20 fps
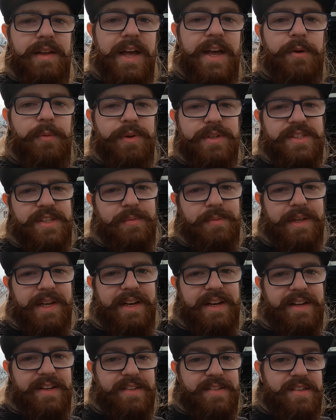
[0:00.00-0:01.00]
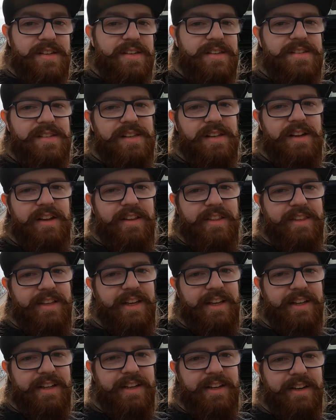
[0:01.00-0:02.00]
Hey, what's up guys? Sloth
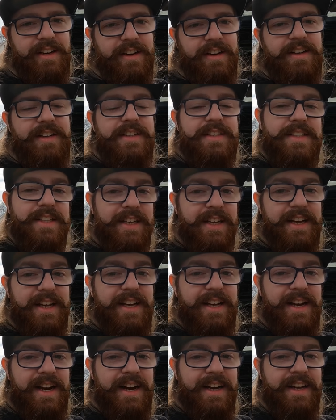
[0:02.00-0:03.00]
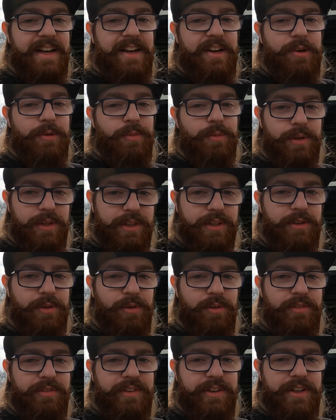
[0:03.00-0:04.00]
King here. Today I got a really
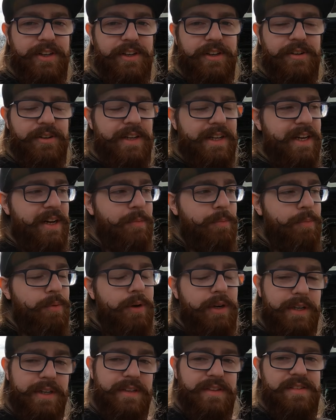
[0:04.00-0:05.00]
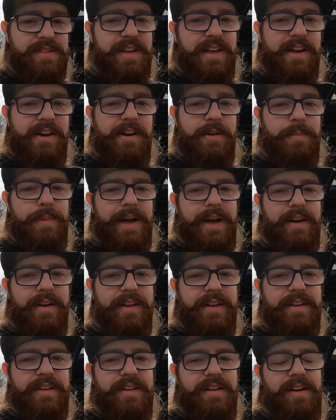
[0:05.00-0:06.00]
cool video and I'm pretty excited about
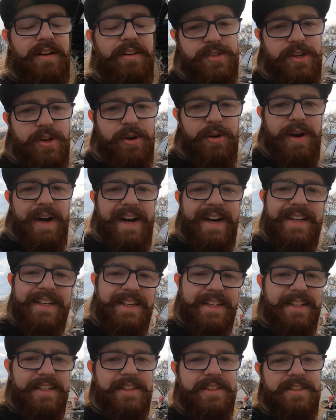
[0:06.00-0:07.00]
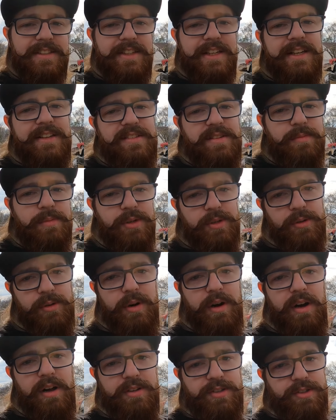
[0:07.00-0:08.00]
it. So I needed to get some new
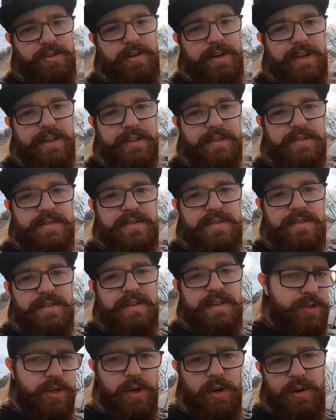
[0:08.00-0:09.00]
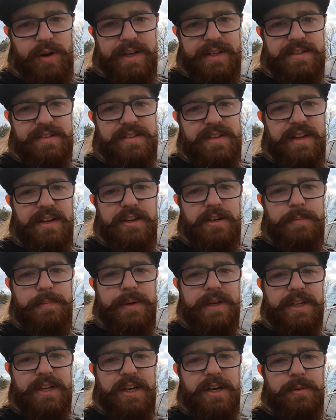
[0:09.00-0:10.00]
all-terrains. So I decided to
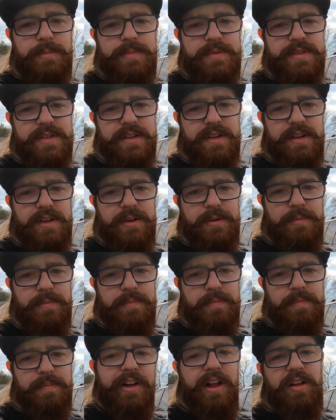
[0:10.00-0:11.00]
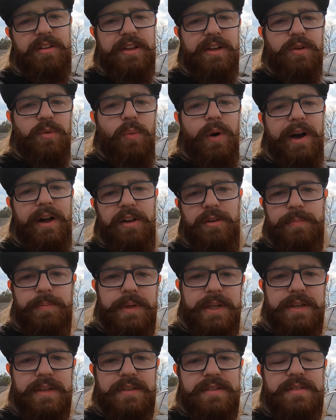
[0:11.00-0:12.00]
pick up some Falcon
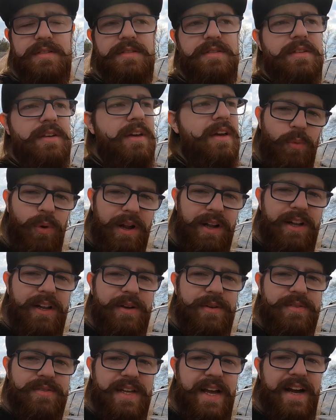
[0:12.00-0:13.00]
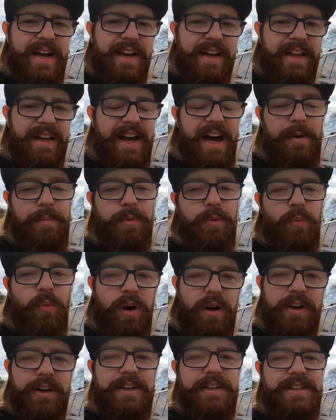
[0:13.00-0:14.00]
Wildpeaks. While I was at it, I've been
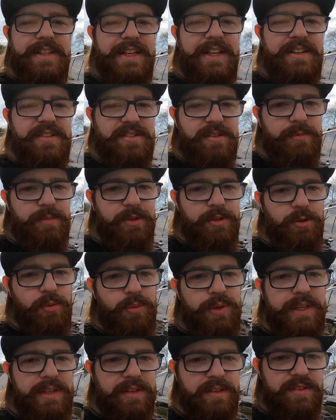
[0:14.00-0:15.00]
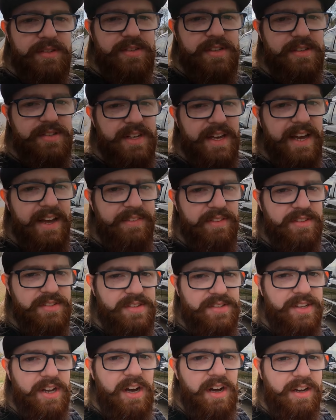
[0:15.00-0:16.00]
wanting to get some new wheels because I have the
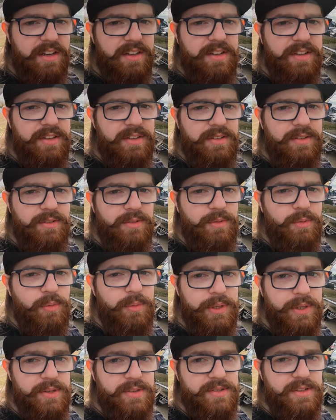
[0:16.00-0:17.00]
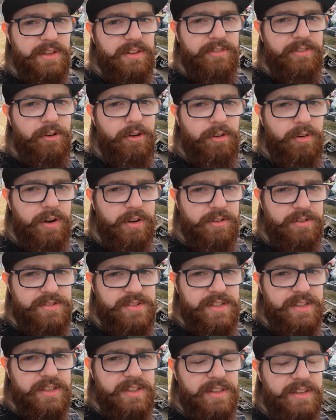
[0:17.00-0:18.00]
stock wheels on the 4Runner
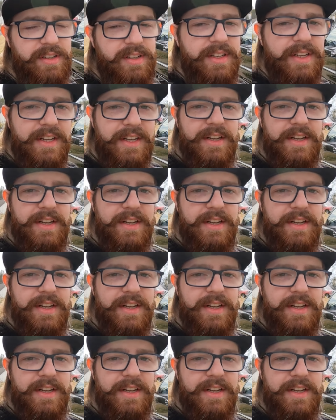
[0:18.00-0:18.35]
still.